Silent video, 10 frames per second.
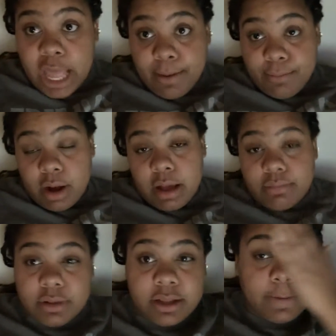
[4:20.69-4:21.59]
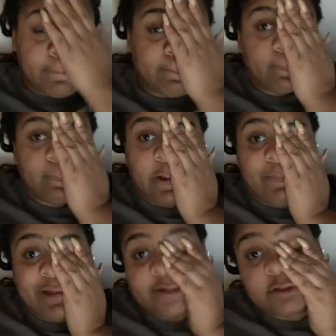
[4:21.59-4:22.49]
I'm probably
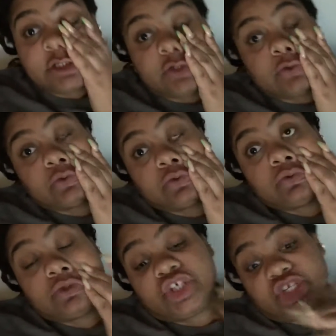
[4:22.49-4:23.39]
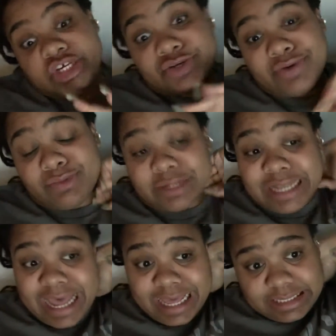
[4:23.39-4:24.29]
about to chill and
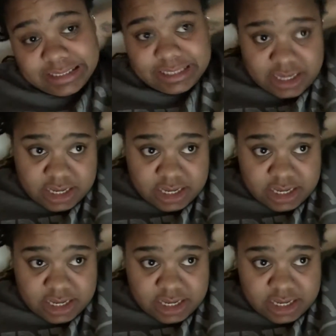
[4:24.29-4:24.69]
relax.